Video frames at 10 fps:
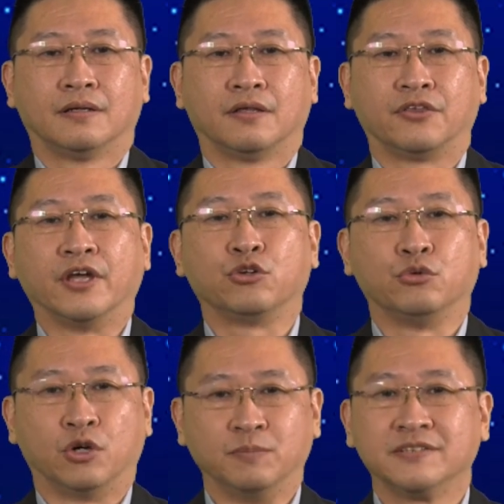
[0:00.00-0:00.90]
Thank you,
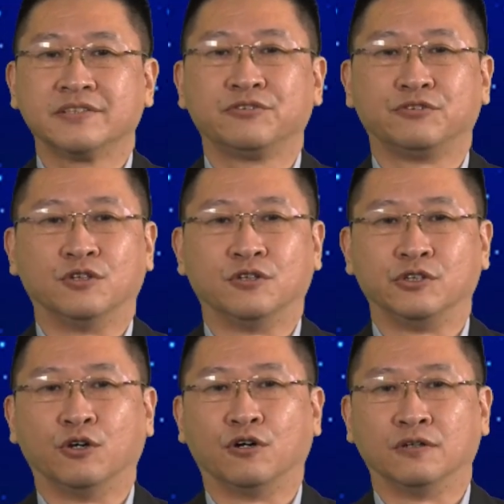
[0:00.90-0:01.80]
Robert, for
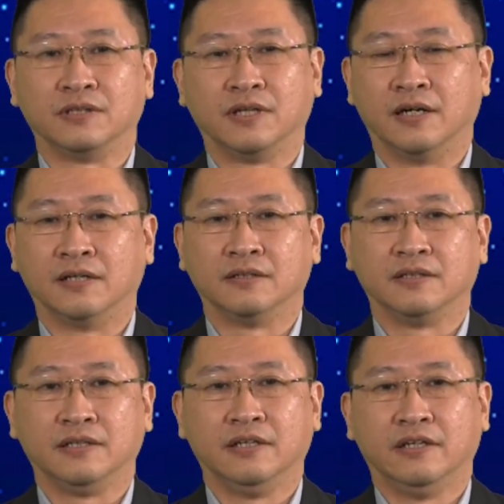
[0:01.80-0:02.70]
your
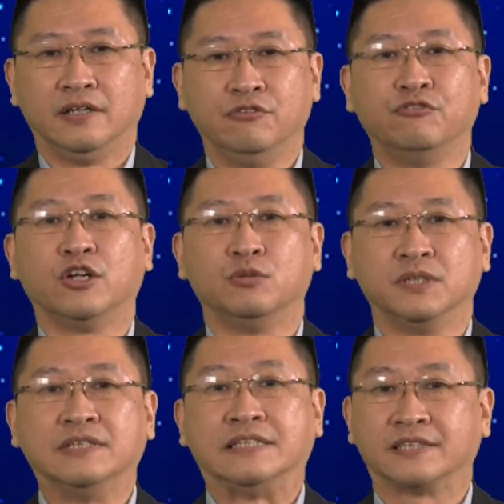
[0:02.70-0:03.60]

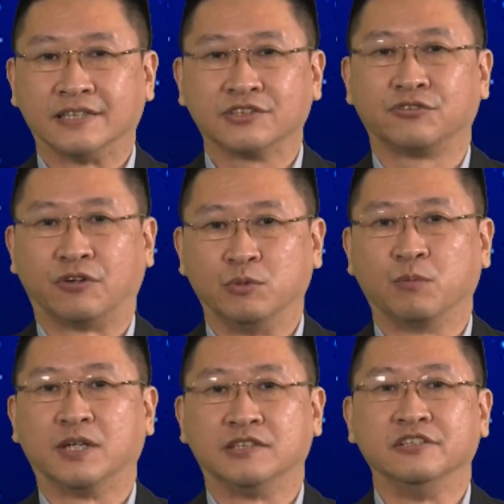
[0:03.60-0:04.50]
invaluable insights from your
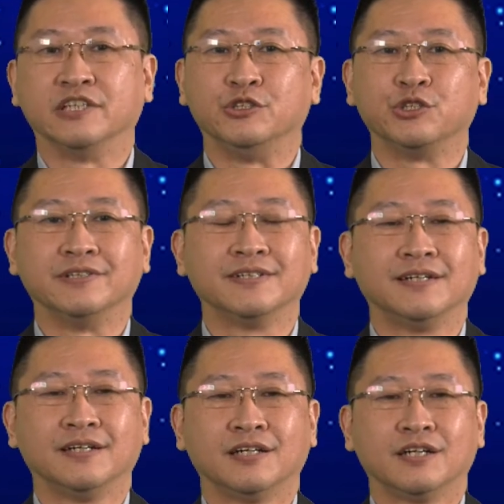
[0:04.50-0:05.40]
presentation.
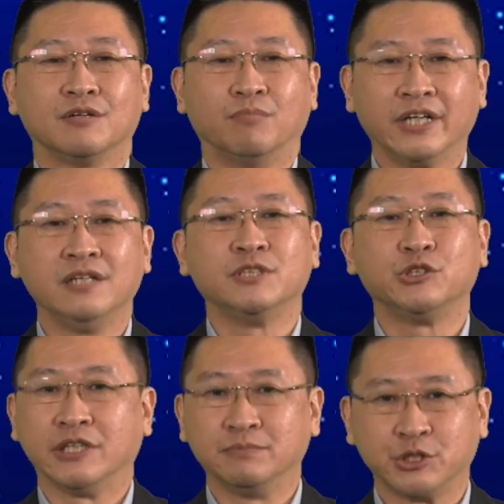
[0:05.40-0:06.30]
My name is
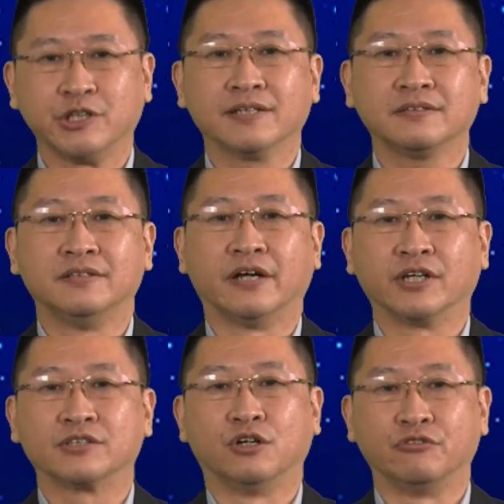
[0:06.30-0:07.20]
James Chia,
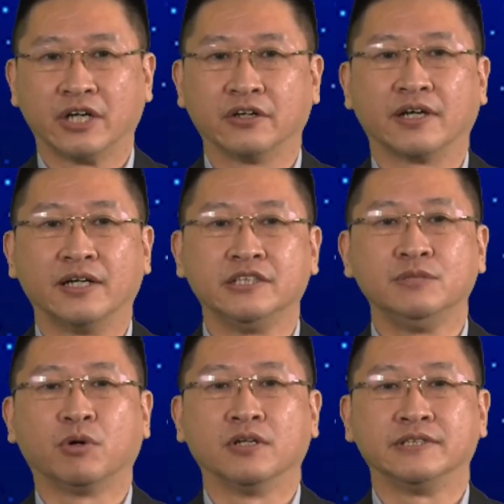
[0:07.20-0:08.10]
Director of Health
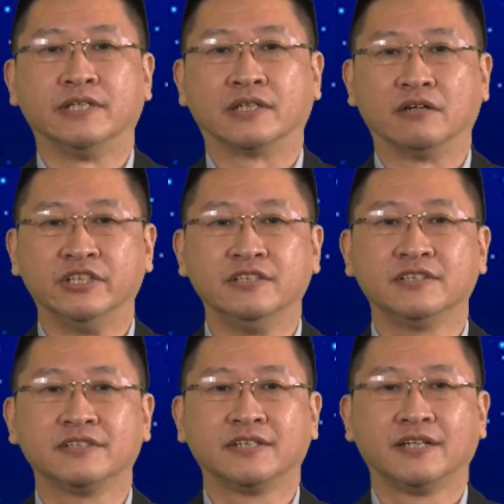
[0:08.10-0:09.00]
IT Policy and
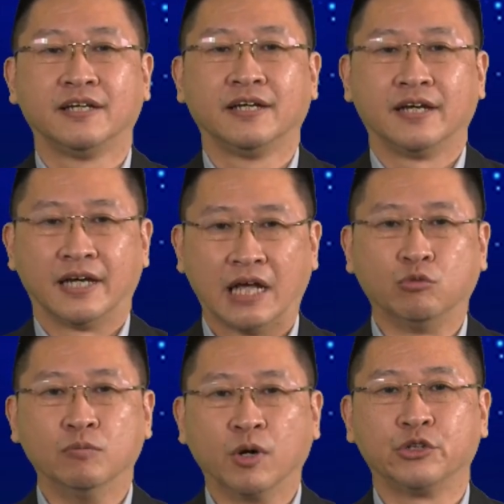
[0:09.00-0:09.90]
Governance, and I
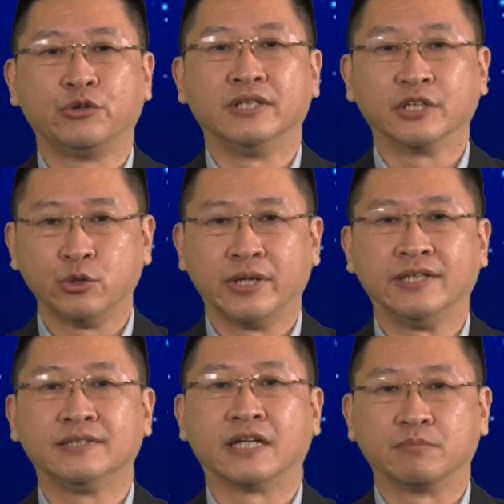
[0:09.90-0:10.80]
will moderate the
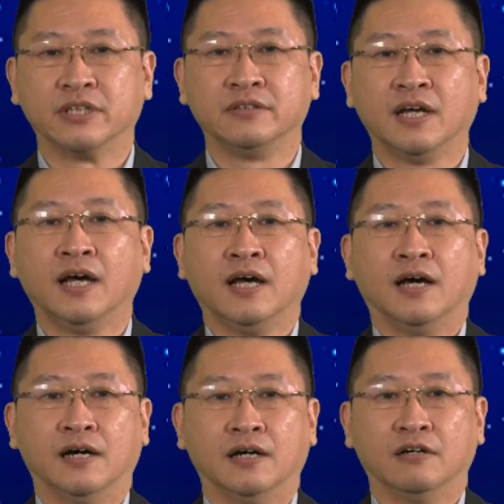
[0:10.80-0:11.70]
Q&A segment
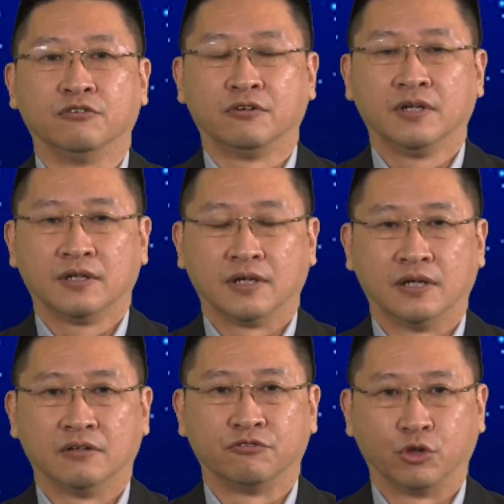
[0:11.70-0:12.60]

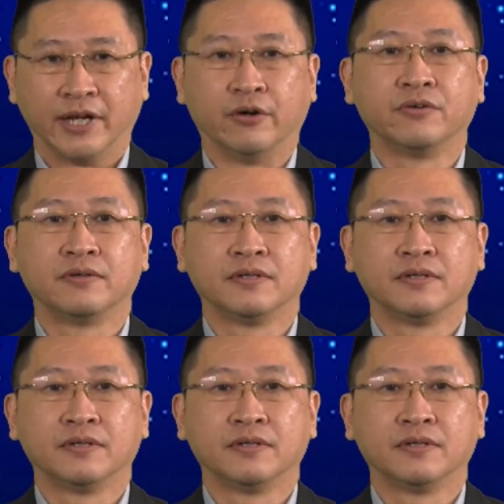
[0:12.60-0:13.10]
for now.